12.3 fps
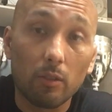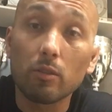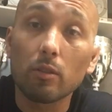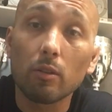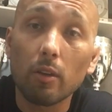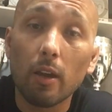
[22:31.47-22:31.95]

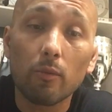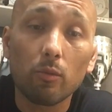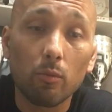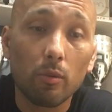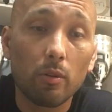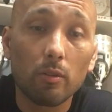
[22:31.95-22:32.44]
chill
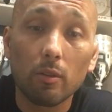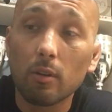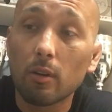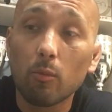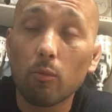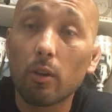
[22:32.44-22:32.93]
afterwards. And
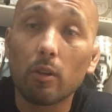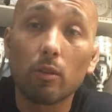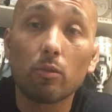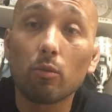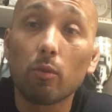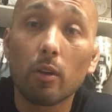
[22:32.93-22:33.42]
then I'm ready
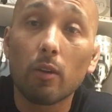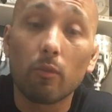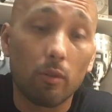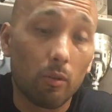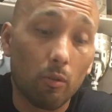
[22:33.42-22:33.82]
to do whatever,